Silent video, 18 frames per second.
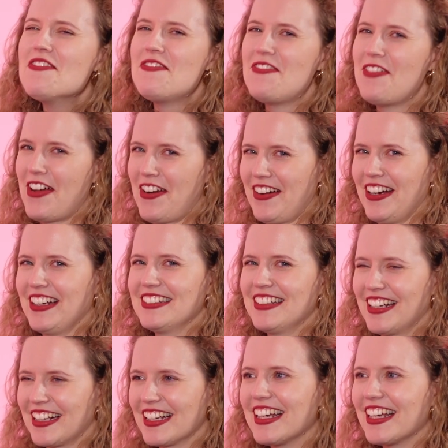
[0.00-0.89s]
Very
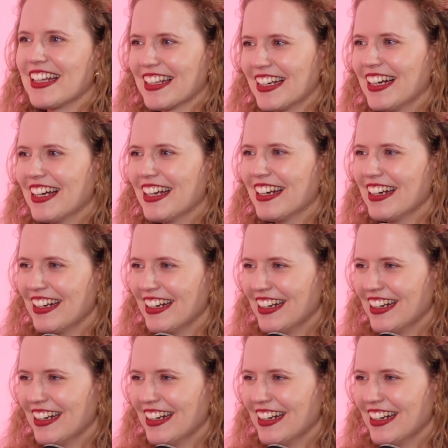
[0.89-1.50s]
lucky that.